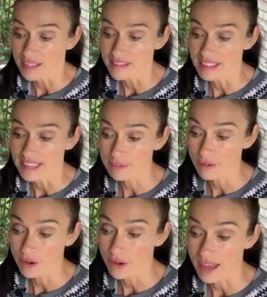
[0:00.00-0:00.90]
and then
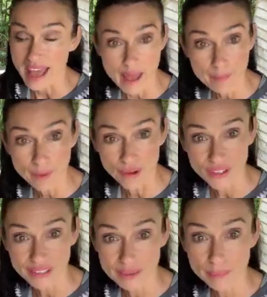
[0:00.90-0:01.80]
I've got hemp
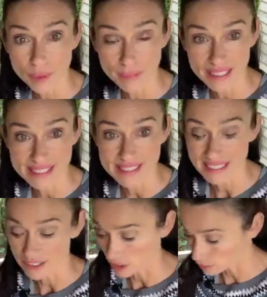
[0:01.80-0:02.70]
oil and pumpkin
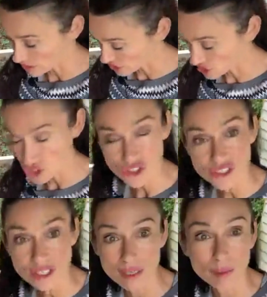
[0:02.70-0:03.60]
seed oil, which is
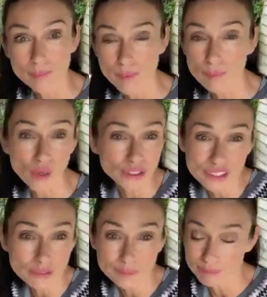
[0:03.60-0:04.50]
just a
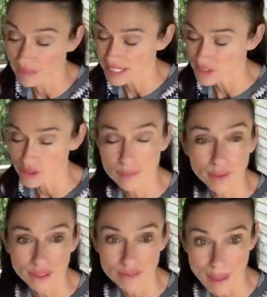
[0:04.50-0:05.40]
bottle. It's just a
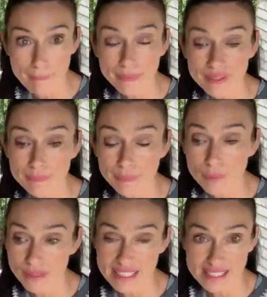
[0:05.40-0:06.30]
bottle of hemp and
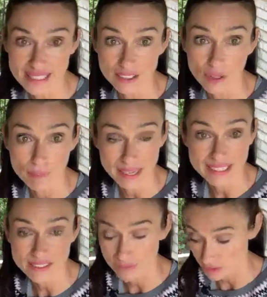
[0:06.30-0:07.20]
pumpkin seed oil
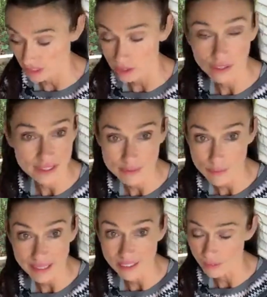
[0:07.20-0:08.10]
mix. It's got lots
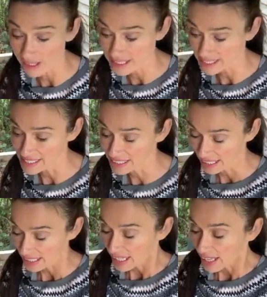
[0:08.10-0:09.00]
of omega oils in.
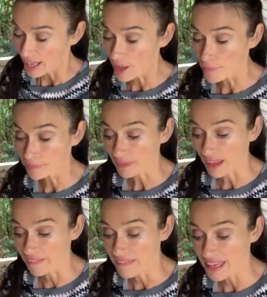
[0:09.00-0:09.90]

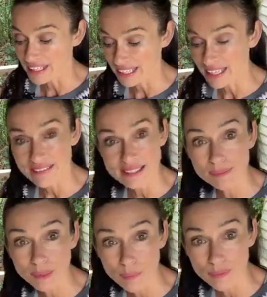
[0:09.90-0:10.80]
And then here
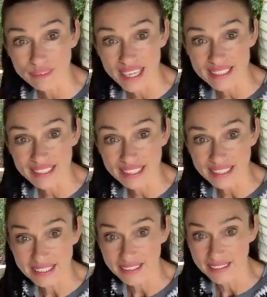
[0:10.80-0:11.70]
is a blob of
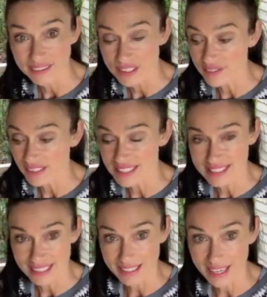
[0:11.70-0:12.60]
lanolin. I don't know if you
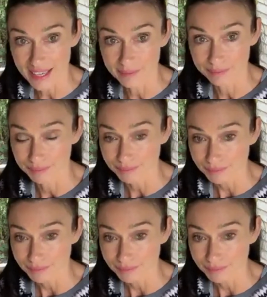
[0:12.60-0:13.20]
can see that.